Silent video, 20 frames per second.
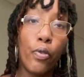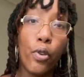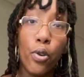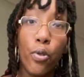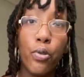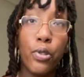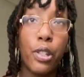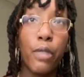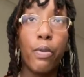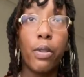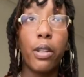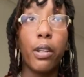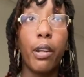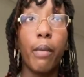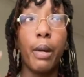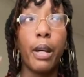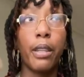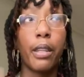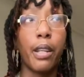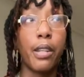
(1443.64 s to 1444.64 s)
foods, if you
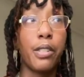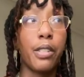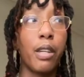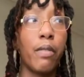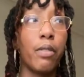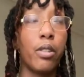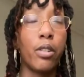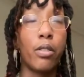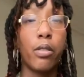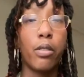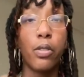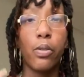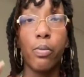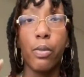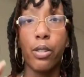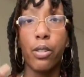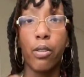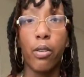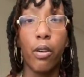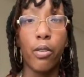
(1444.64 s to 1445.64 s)
think about Thanksgiving and
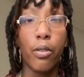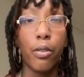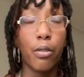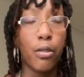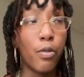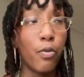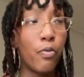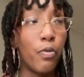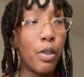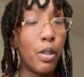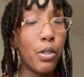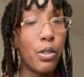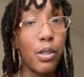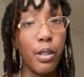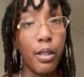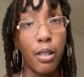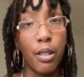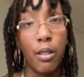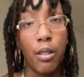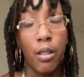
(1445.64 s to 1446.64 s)
Christmas and all those
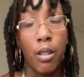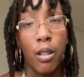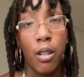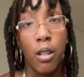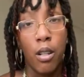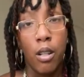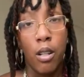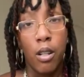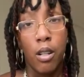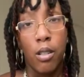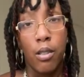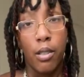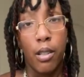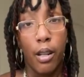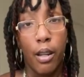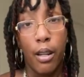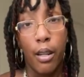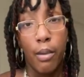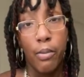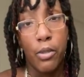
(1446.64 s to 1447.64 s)
feasting
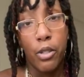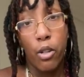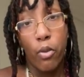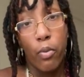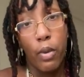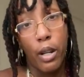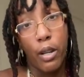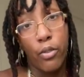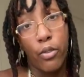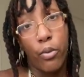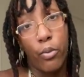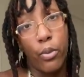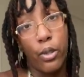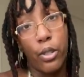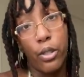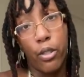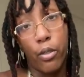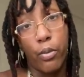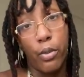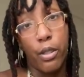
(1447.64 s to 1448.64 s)
times are around the
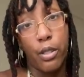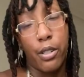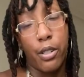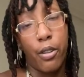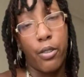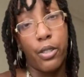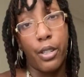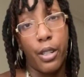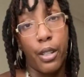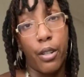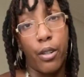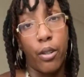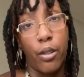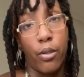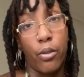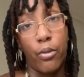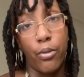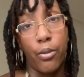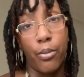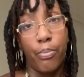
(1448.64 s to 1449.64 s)
winter when it starts to get
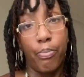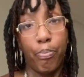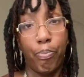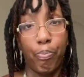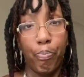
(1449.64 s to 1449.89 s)
cold.